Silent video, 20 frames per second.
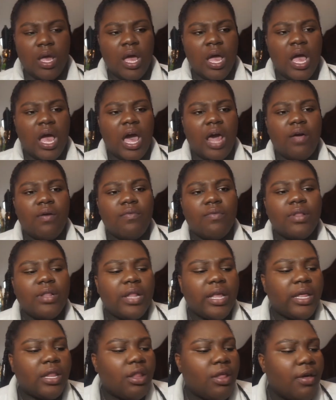I don't really
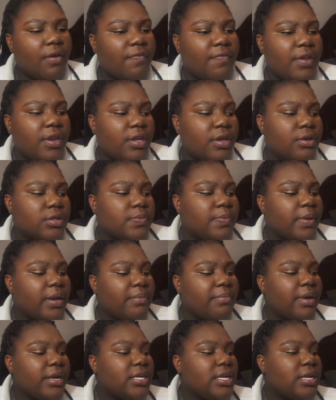like long videos, but I
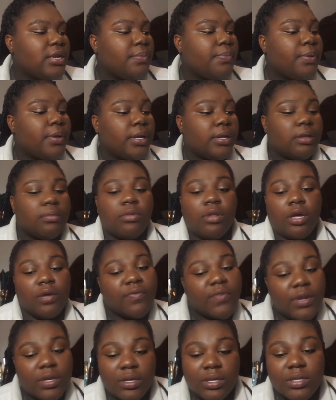might end up putting in a long
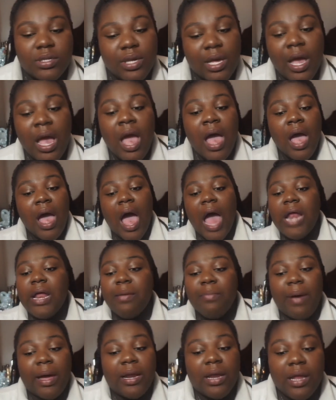video. Because I didn't
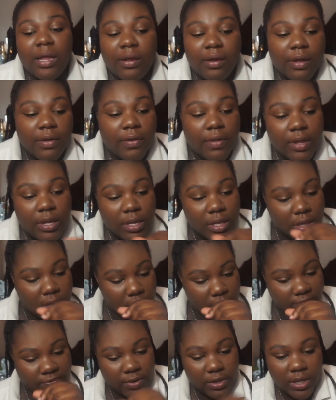buy this
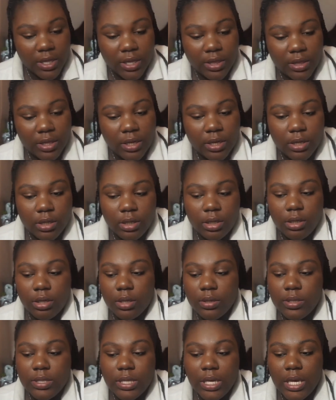for nothing. You know
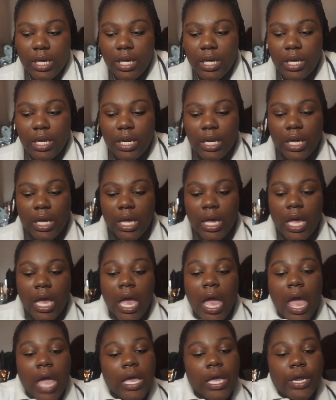what I'm saying, honey?
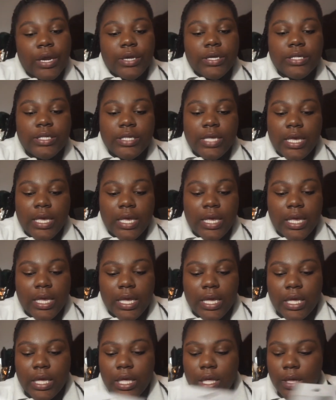You know what I'm saying?
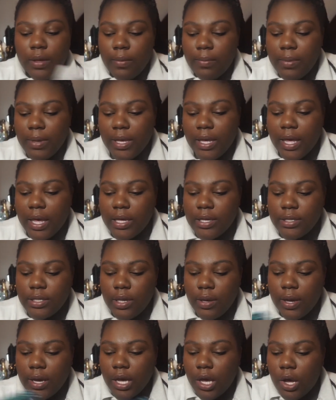But yeah, so
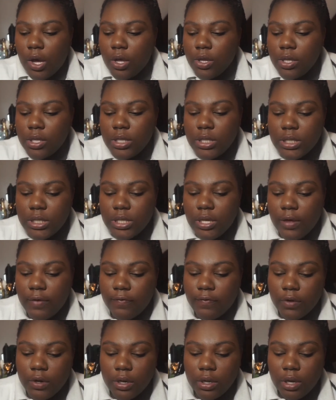I got all of these stuff
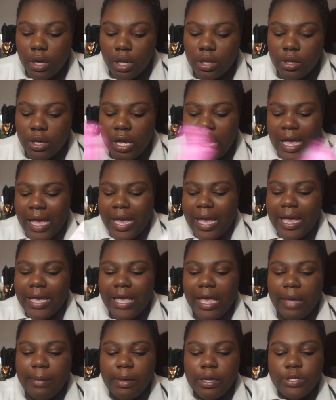for $1. It
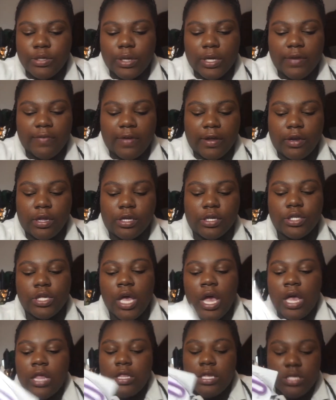came out
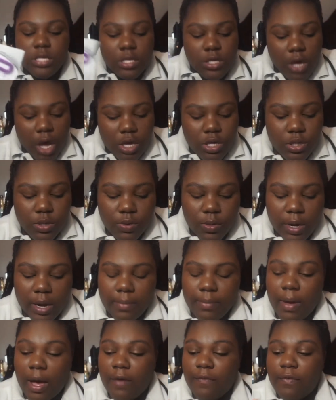$25. This is also what I
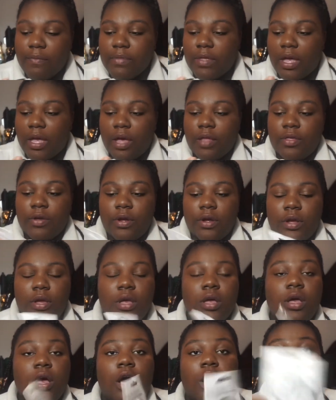bought from the other
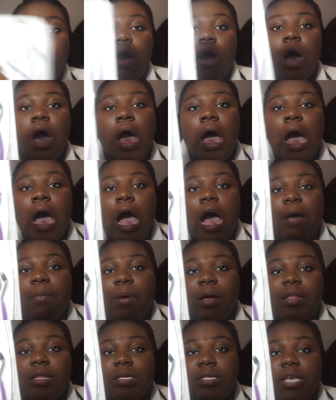haul. I
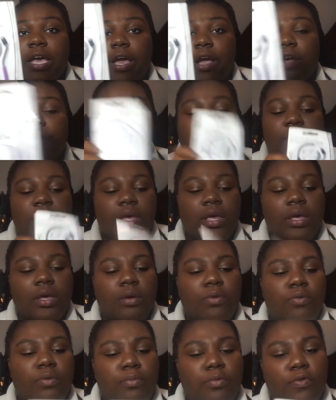bought this hair thingy
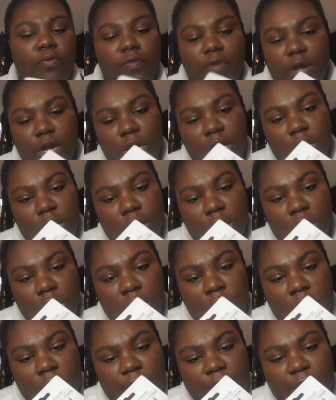remover.
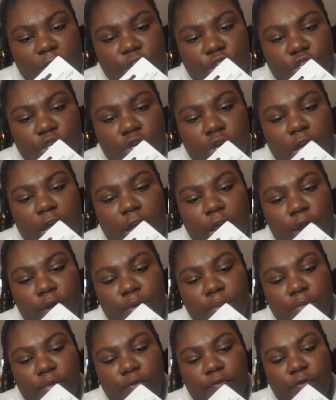Facial hair
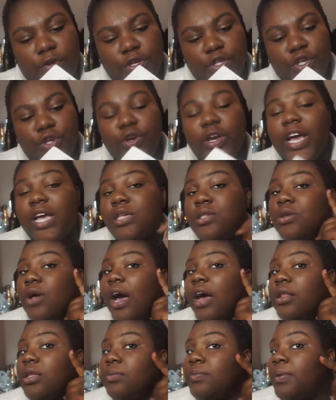remover. So you guys know how
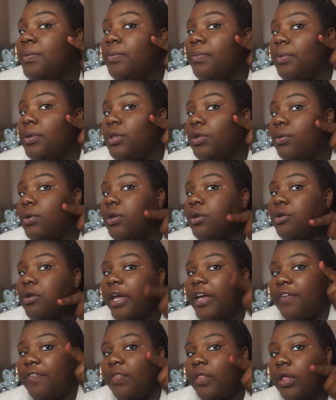these people be doing the
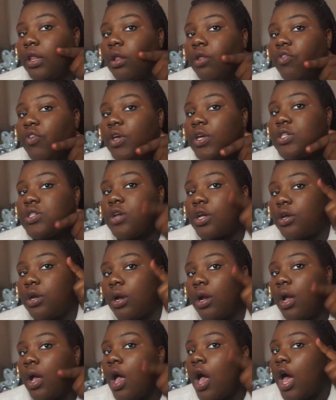knife little things on your,
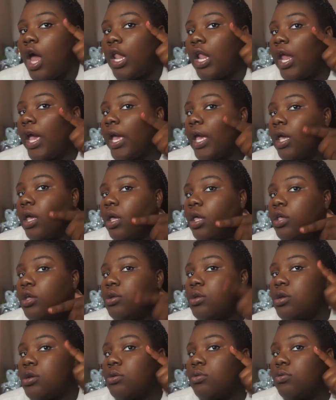like, you
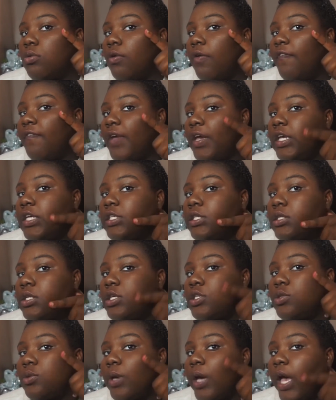know, face because
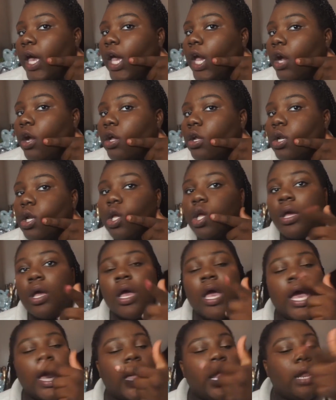you got hair on it,
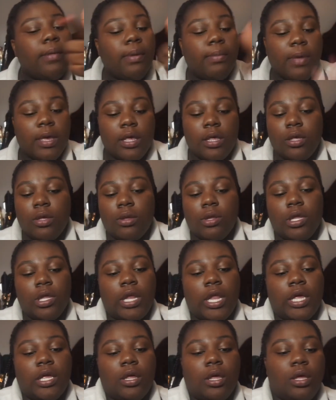and it be making you look
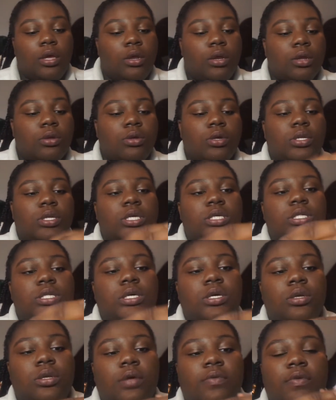like, you know, you dusty
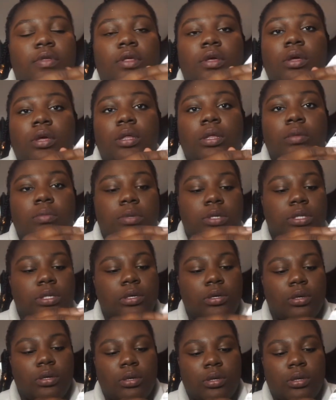and everything. Let me see.